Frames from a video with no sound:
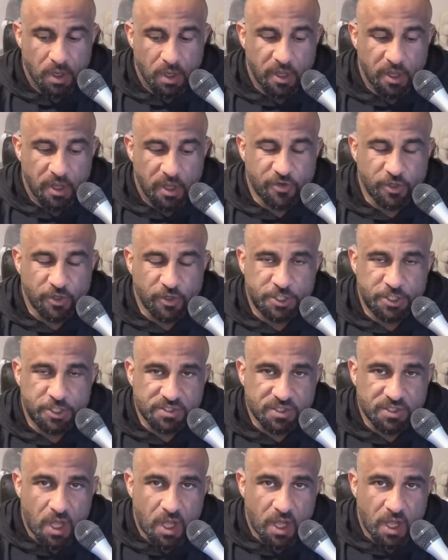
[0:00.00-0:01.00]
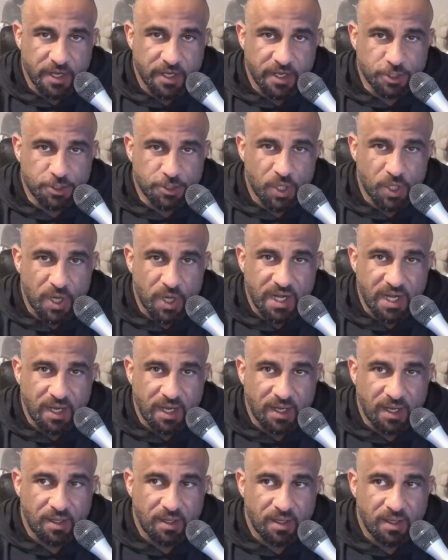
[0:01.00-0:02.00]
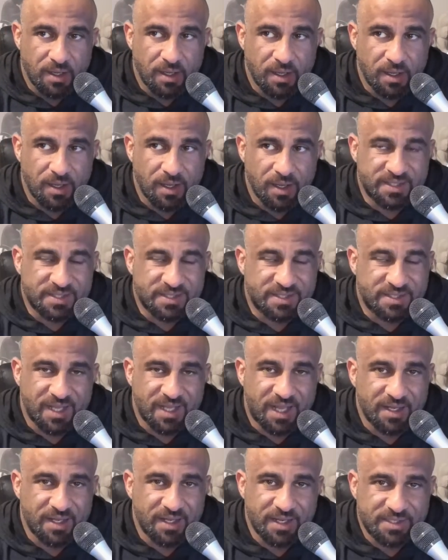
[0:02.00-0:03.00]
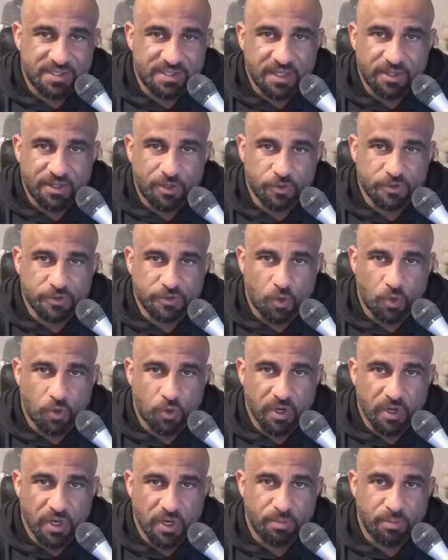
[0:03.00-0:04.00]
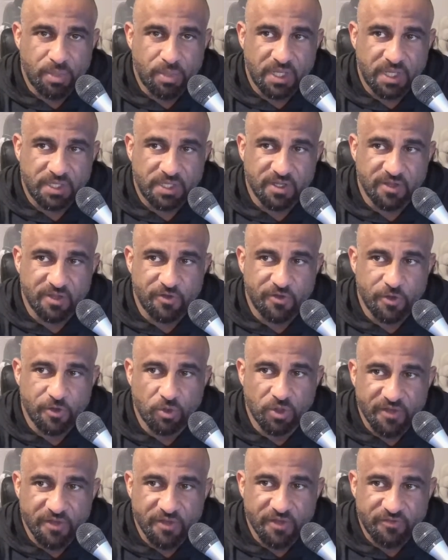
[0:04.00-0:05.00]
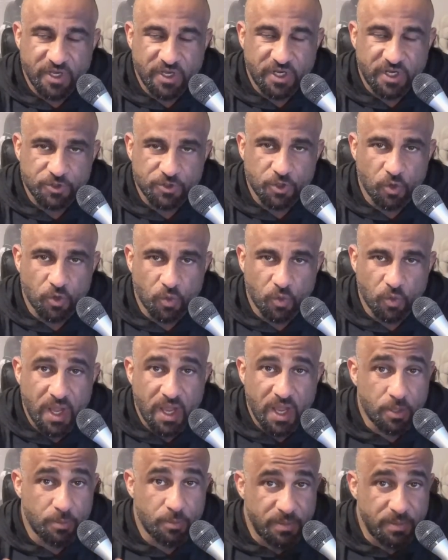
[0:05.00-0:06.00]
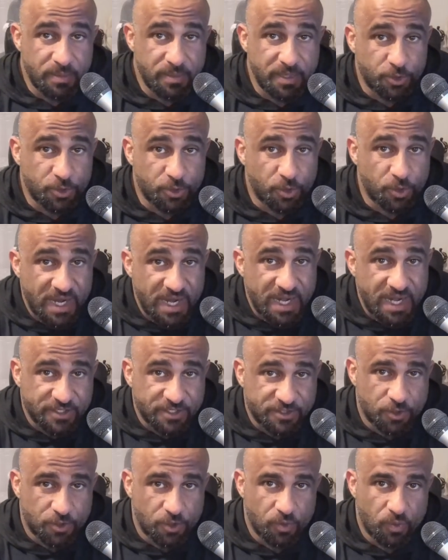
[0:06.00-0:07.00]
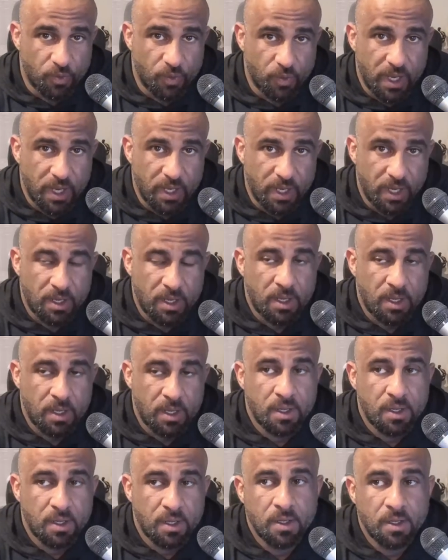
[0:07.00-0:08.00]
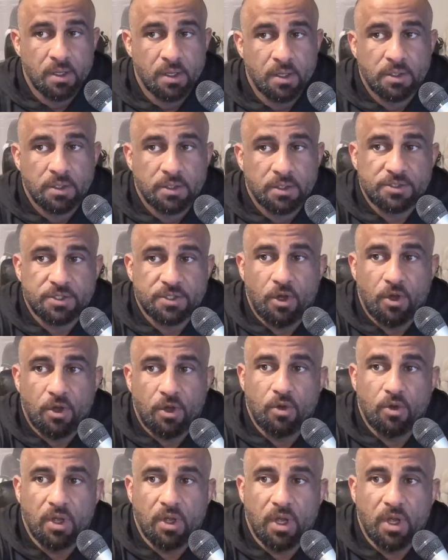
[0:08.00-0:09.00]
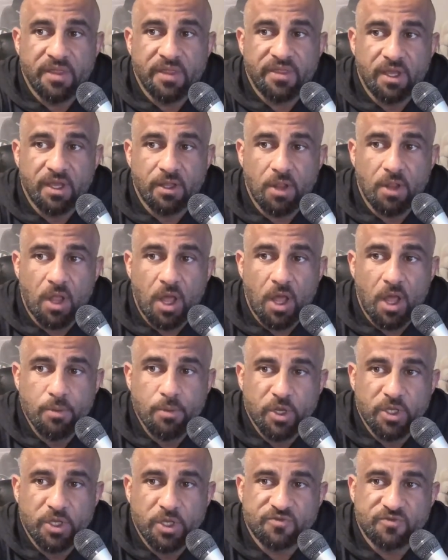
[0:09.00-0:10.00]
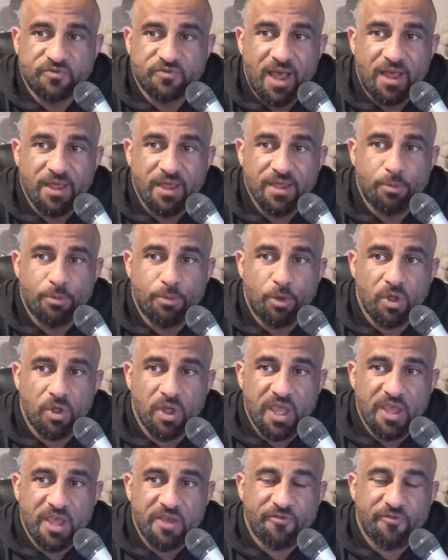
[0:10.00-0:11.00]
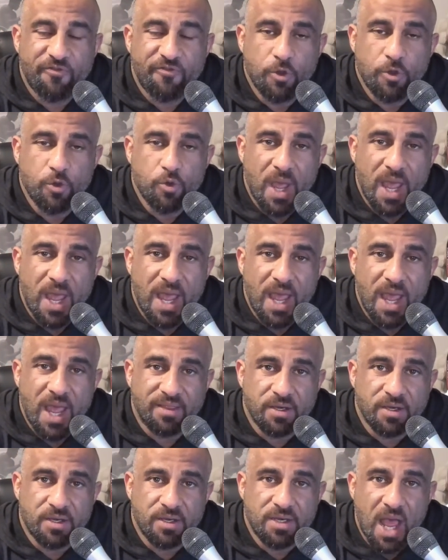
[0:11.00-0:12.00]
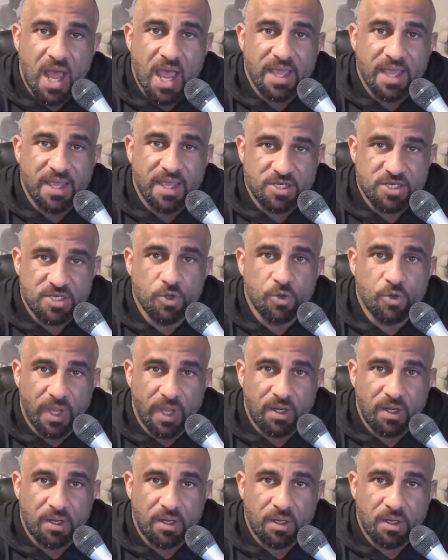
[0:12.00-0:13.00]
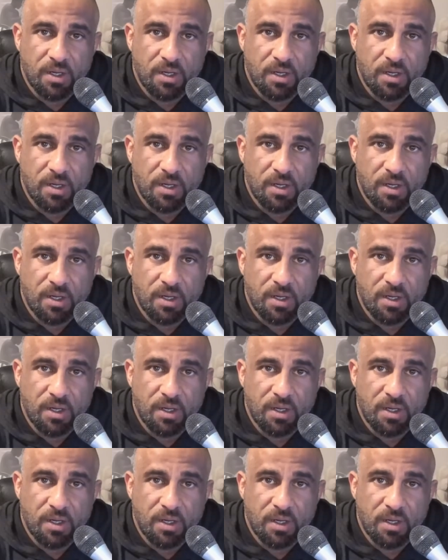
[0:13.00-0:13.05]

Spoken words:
if you're just logging your training, it's not the whole story. Because if you lift it a certain way, it could be because you're eating a certain way. So I think a logbook is valuable if you add the diet to it